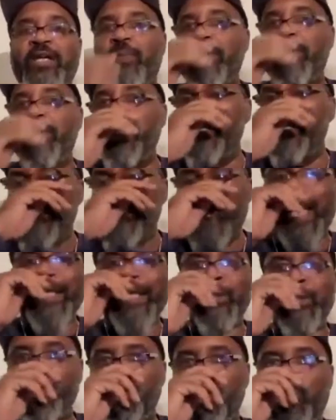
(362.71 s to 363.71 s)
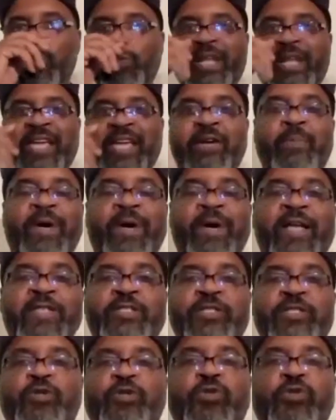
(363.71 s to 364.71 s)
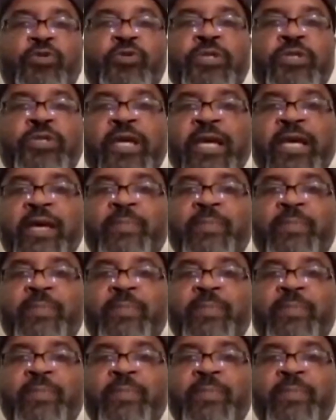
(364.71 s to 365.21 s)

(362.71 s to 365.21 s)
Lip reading: couple of years of high school when they combined schools,